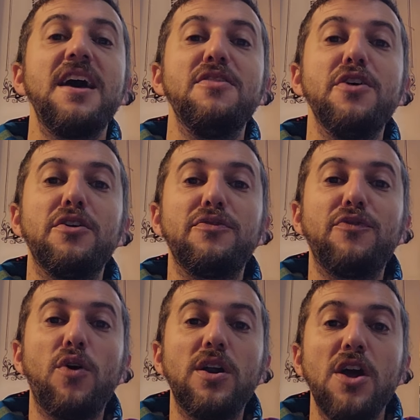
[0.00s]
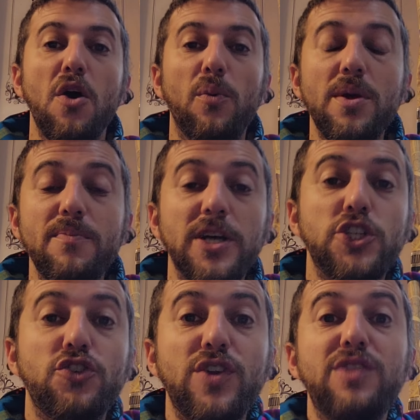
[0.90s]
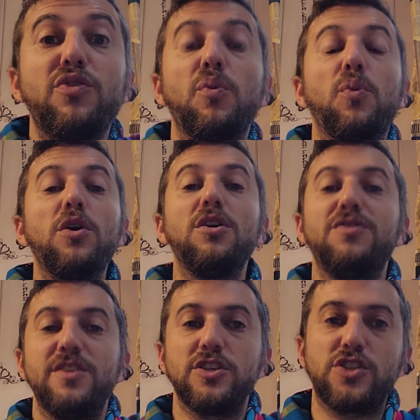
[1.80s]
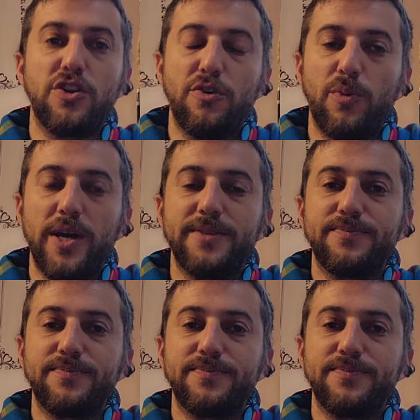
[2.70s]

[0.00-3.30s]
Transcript: Therefore, we must treat the world in a certain way.